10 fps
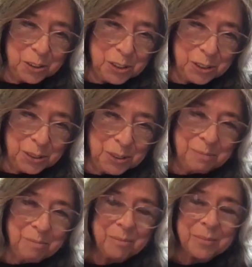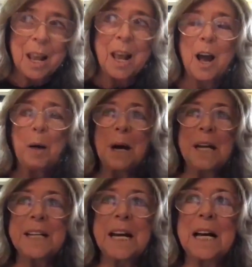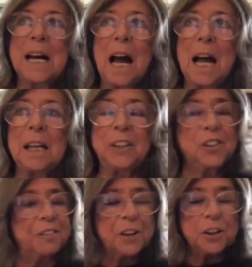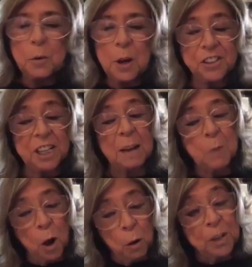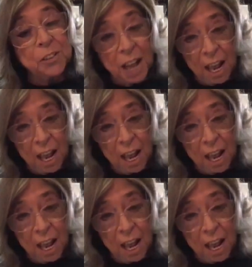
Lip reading: too. But it's the first question I'm always